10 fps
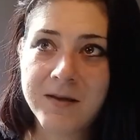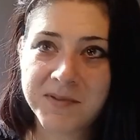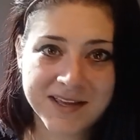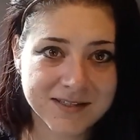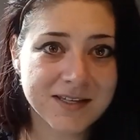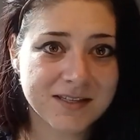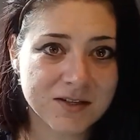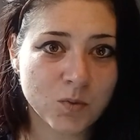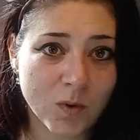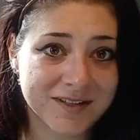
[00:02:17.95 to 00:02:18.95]
Because this
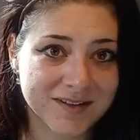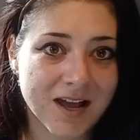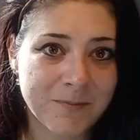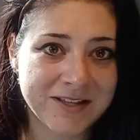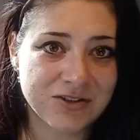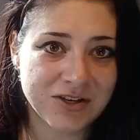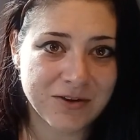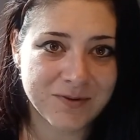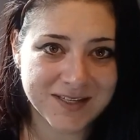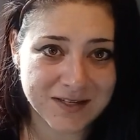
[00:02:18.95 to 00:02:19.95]
is what's coming to
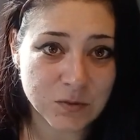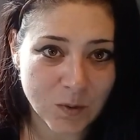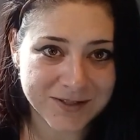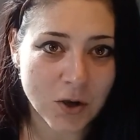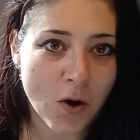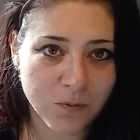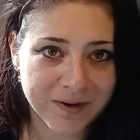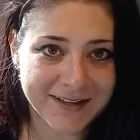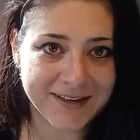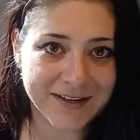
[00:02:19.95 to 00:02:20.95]
you. This is what's
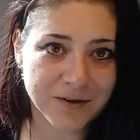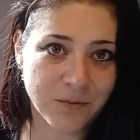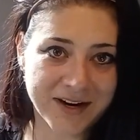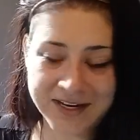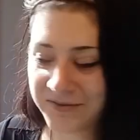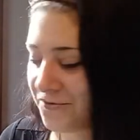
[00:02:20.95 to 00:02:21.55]
already here waiting